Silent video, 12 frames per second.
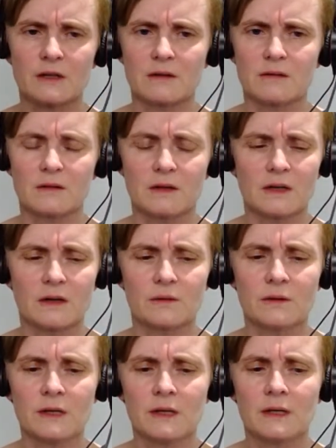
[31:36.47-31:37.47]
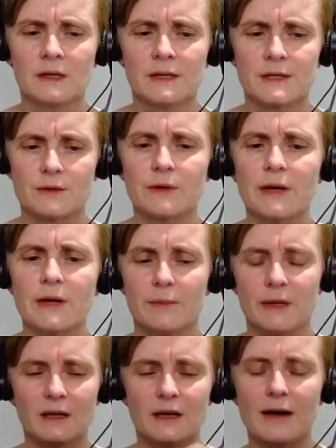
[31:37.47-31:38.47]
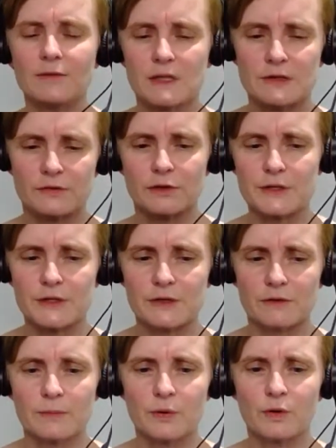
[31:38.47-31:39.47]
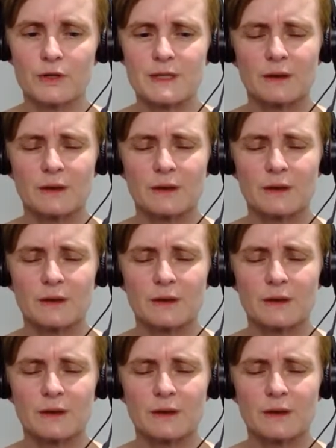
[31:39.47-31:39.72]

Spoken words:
And, you know, so yeah, I mean, the levels for us are important.